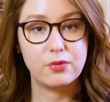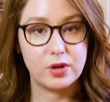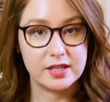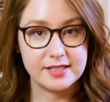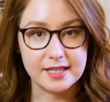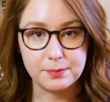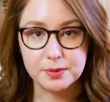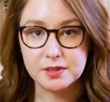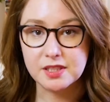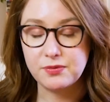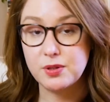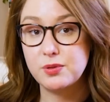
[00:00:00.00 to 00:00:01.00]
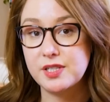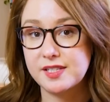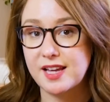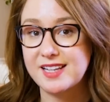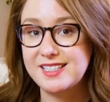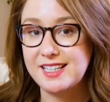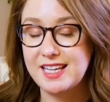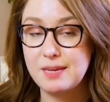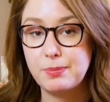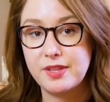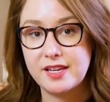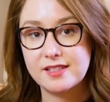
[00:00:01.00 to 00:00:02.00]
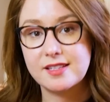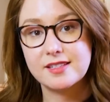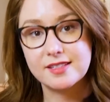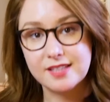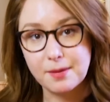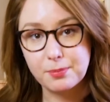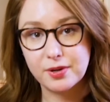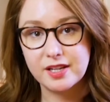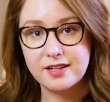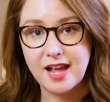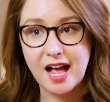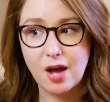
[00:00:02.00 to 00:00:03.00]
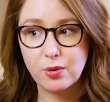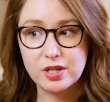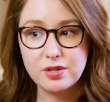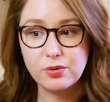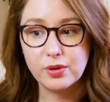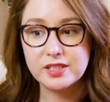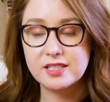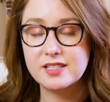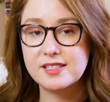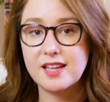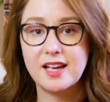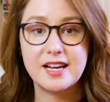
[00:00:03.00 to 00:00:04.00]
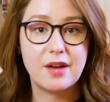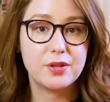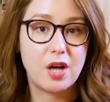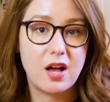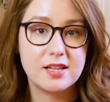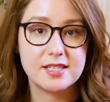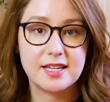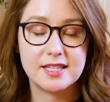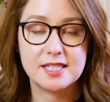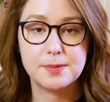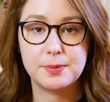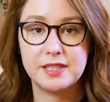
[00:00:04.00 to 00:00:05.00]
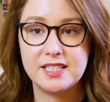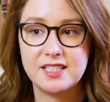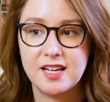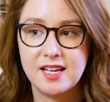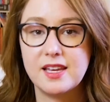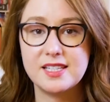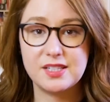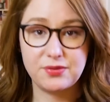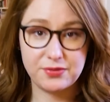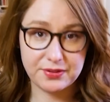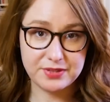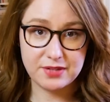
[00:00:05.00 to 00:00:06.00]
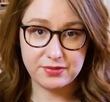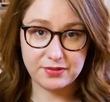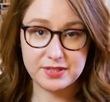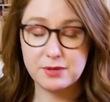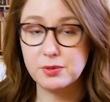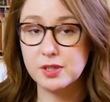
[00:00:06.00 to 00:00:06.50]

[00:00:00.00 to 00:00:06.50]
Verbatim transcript: For example, if you decide to keep things separate, how are you going to decide how the costs get split? Is it 50-50